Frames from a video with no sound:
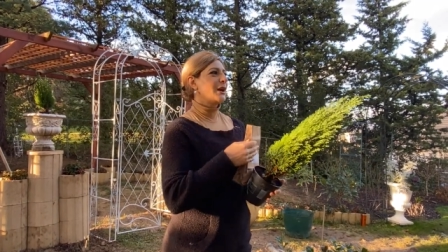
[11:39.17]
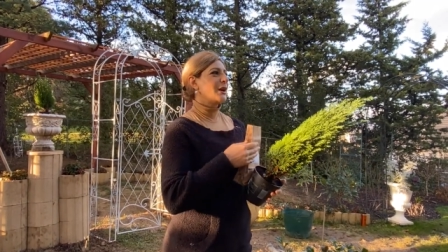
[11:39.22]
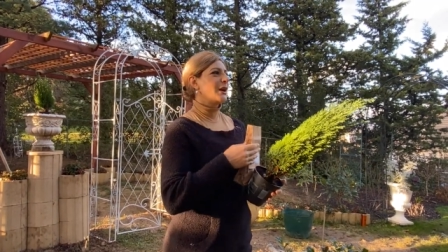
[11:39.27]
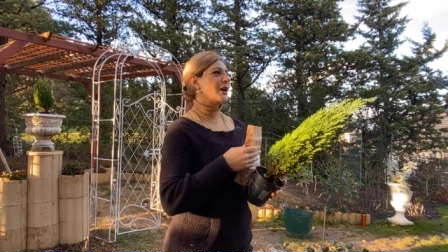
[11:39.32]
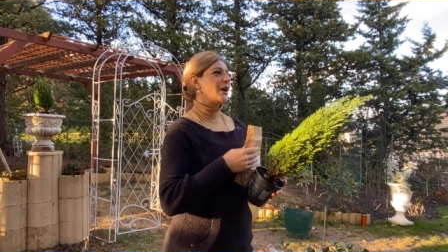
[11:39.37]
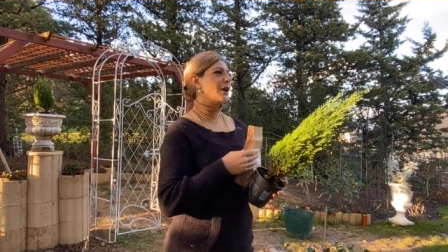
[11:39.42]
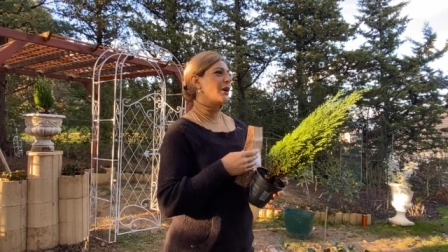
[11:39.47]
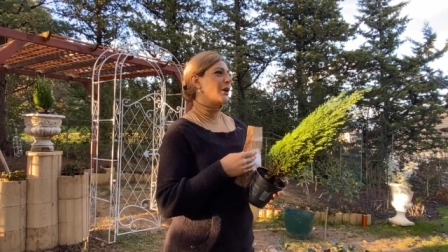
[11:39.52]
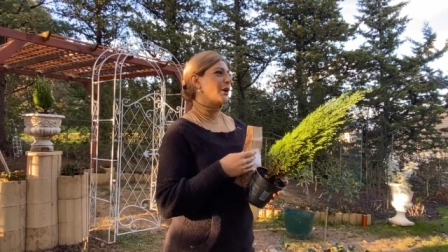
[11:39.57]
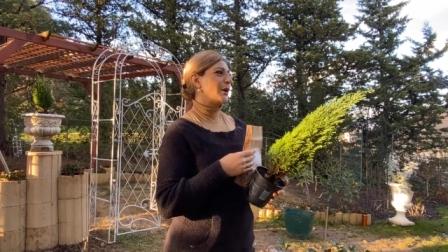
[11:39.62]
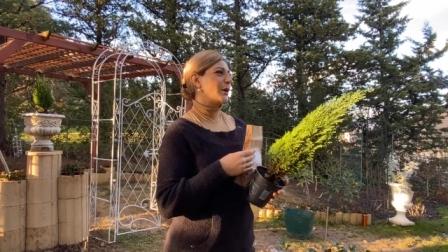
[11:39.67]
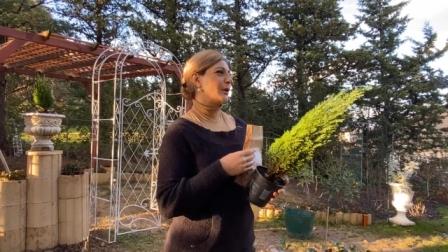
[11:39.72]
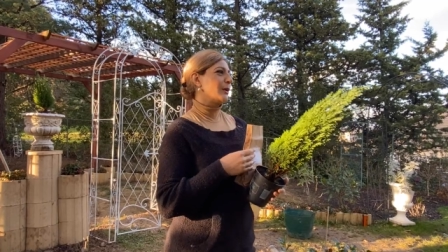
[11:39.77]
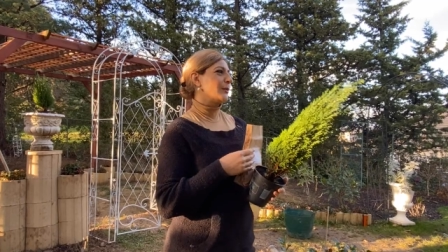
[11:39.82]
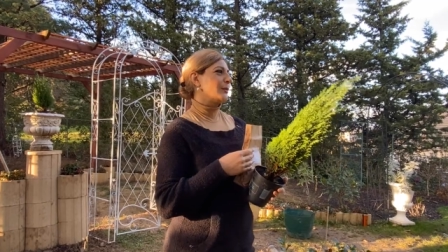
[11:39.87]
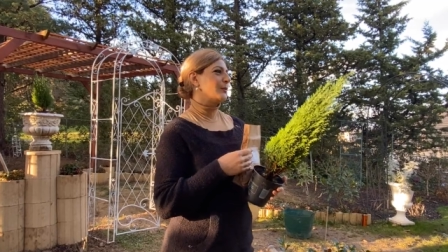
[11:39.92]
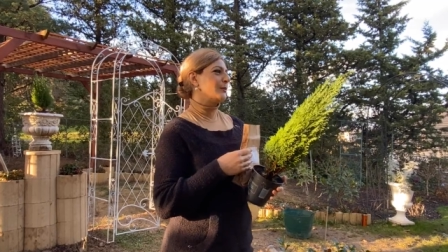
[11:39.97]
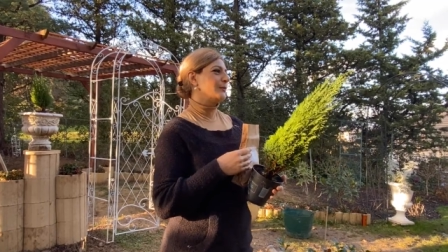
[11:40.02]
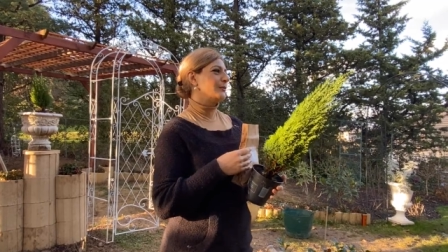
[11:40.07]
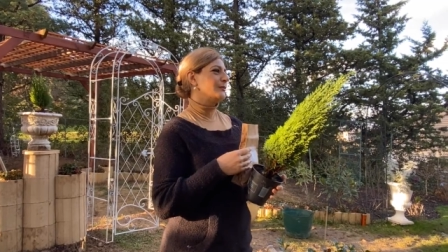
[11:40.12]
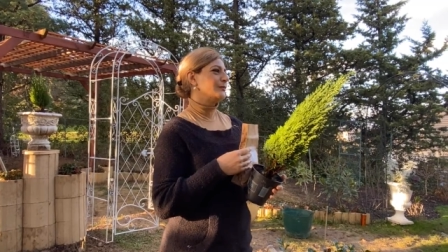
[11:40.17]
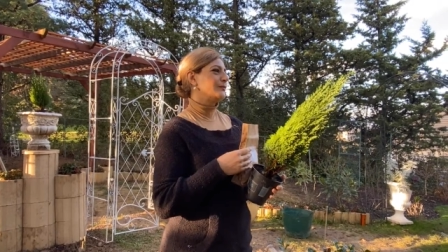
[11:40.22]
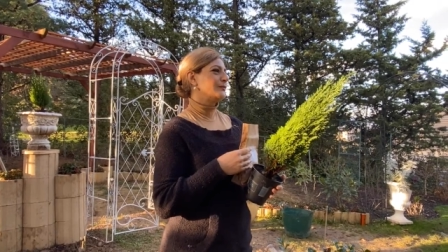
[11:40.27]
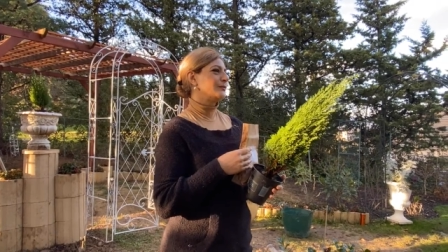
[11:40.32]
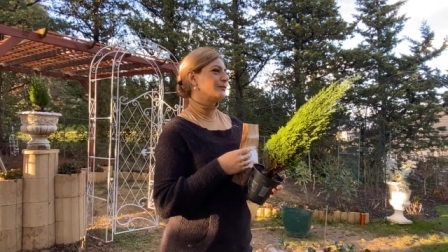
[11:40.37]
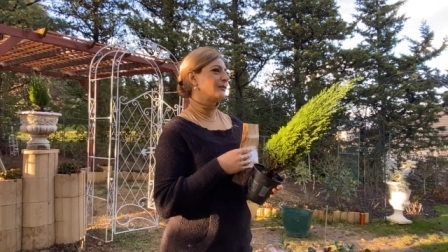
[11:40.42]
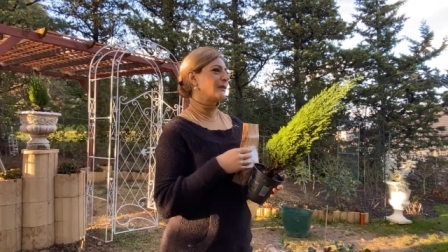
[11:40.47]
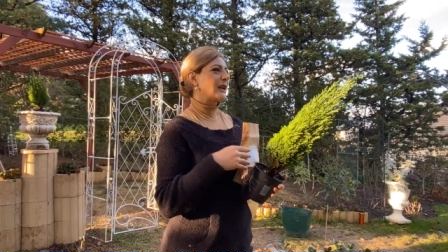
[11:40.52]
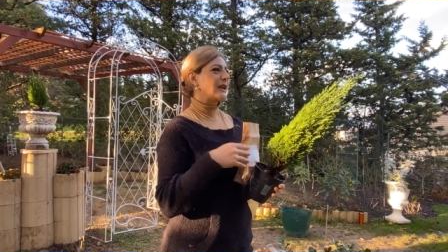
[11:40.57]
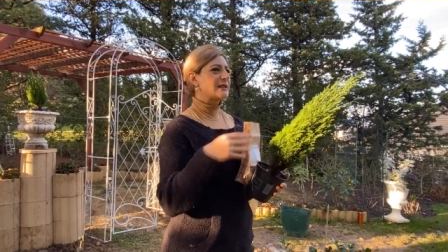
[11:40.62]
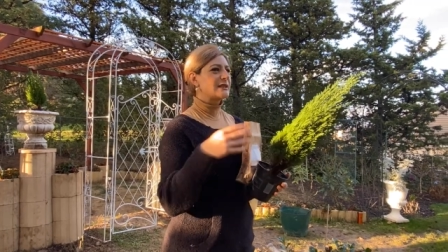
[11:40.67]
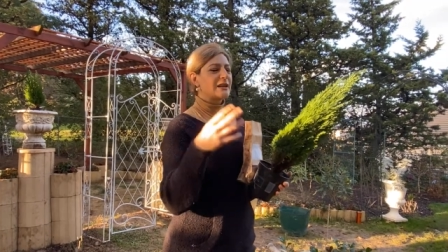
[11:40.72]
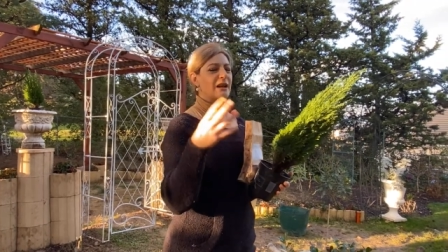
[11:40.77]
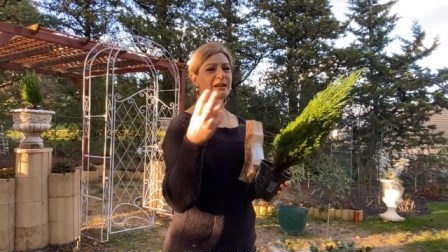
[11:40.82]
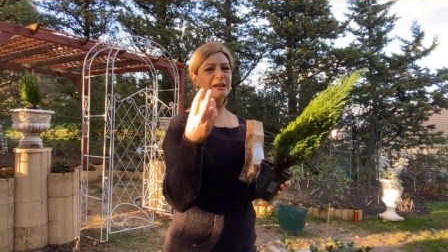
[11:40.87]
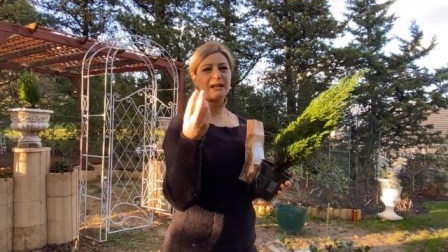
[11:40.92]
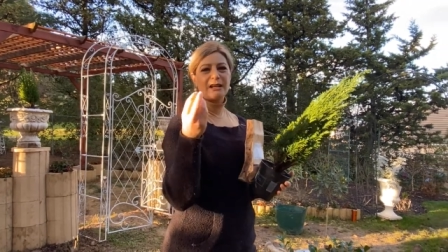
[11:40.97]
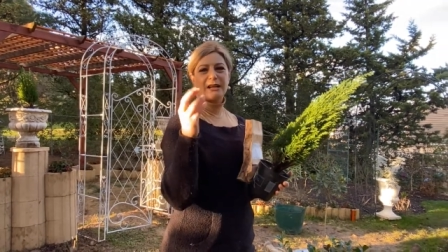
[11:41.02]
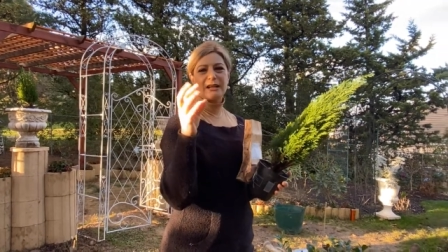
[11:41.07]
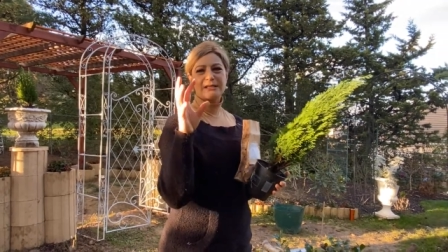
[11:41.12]
um, it's
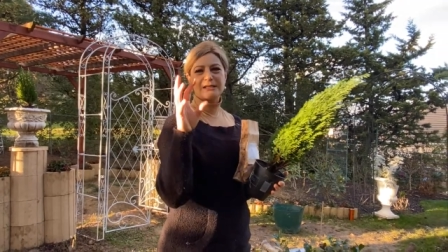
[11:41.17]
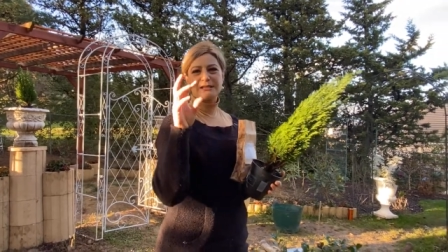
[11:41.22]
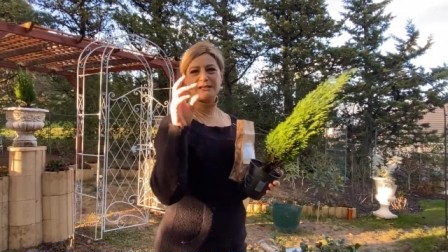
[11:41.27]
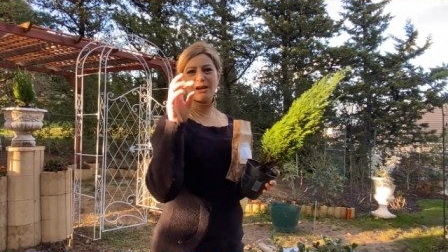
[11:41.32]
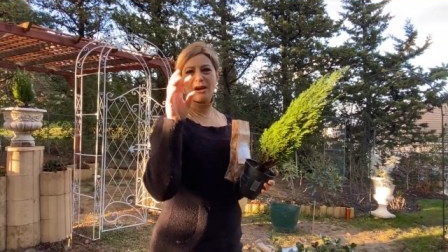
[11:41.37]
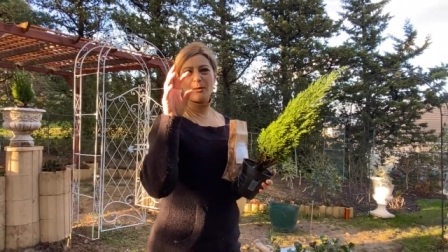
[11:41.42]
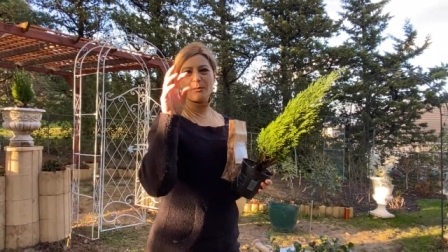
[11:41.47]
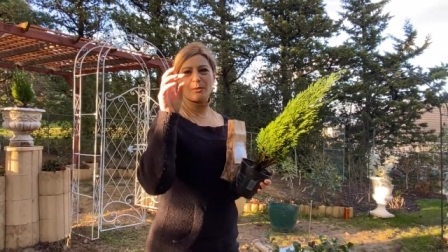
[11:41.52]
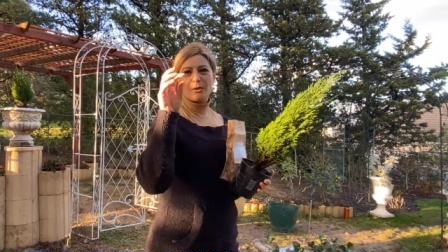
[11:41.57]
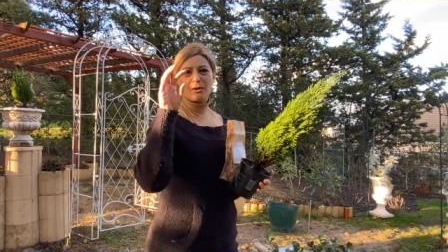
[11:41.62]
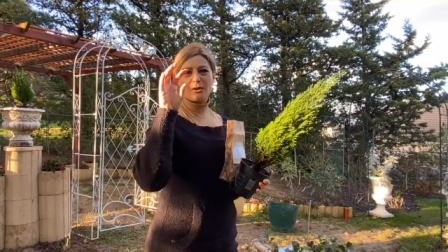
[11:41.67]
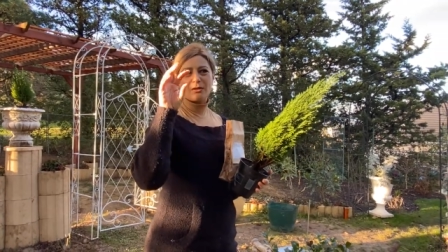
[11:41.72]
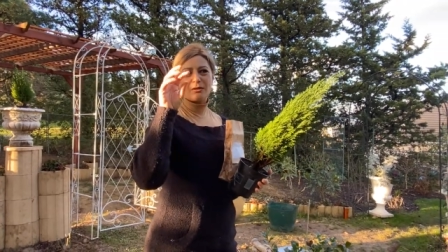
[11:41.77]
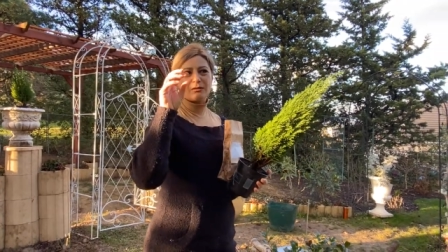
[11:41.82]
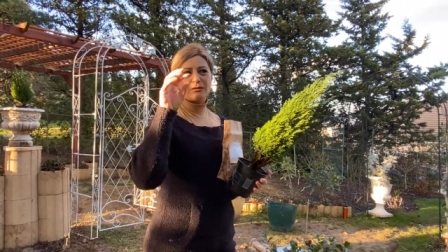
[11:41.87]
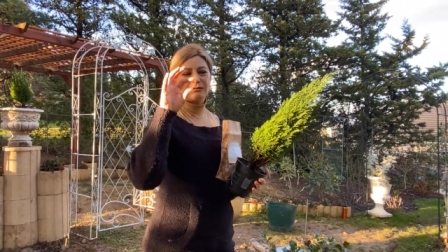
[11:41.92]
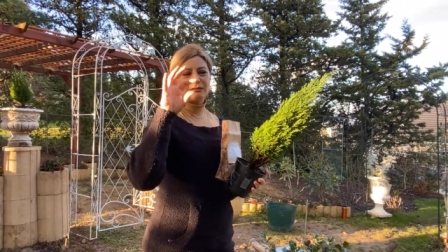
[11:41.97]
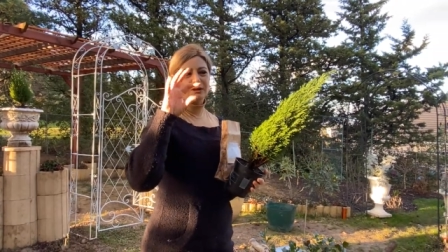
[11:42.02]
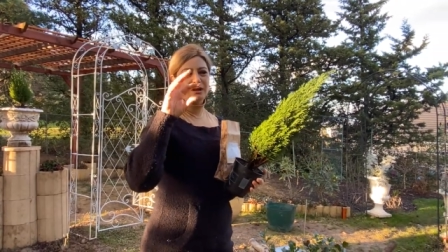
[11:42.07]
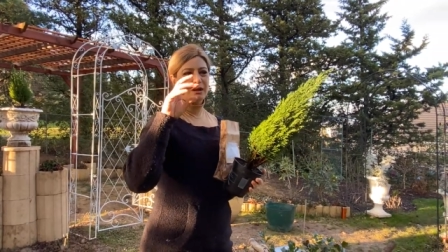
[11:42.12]
kind of it has double